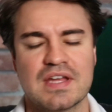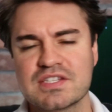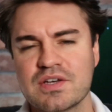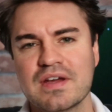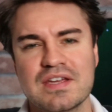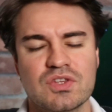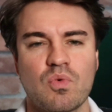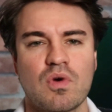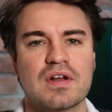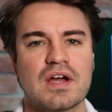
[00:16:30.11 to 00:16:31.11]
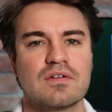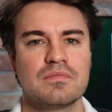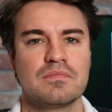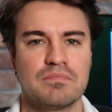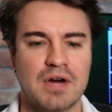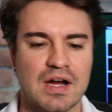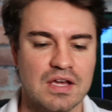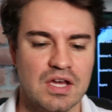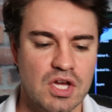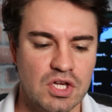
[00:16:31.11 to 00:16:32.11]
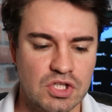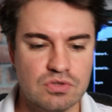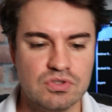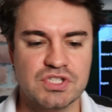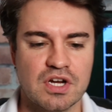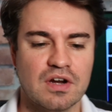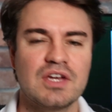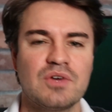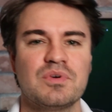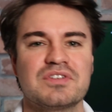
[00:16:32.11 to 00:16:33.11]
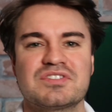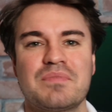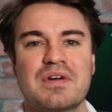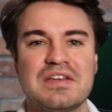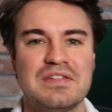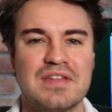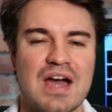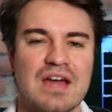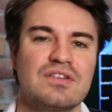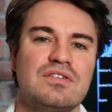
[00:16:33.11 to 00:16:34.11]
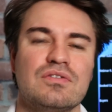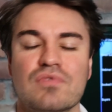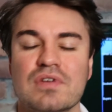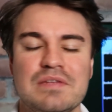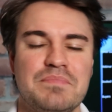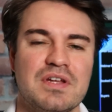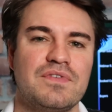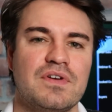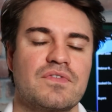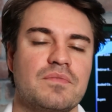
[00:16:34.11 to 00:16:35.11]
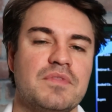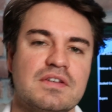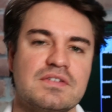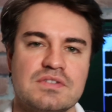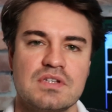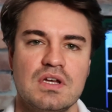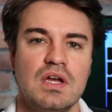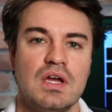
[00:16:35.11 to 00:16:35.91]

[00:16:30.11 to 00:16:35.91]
That's how I get the word out, by you sharing it with somebody that could really benefit from this.